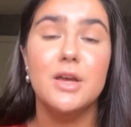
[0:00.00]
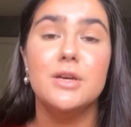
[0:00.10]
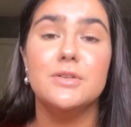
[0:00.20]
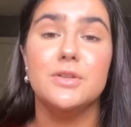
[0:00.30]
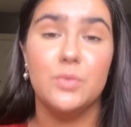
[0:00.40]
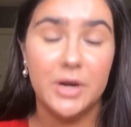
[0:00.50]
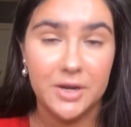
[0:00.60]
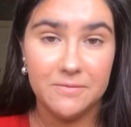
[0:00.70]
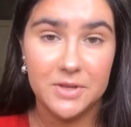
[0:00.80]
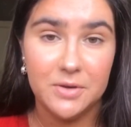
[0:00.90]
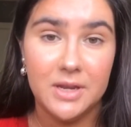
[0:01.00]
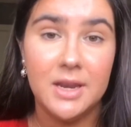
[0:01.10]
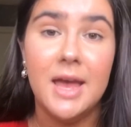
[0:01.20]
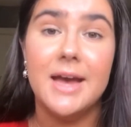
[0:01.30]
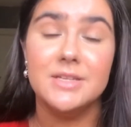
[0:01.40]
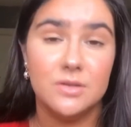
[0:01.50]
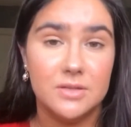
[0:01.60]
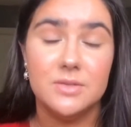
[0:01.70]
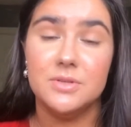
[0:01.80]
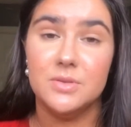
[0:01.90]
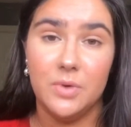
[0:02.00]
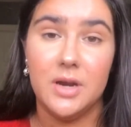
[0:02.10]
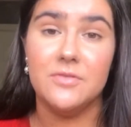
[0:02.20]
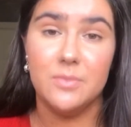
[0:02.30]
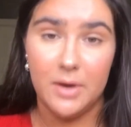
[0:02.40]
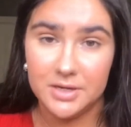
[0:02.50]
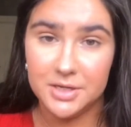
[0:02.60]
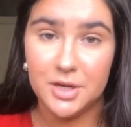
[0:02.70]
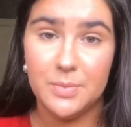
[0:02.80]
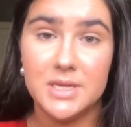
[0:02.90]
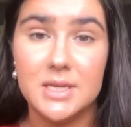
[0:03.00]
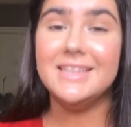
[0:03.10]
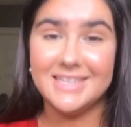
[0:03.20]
to the work of the Union and also to the work of the Monitoring Committee.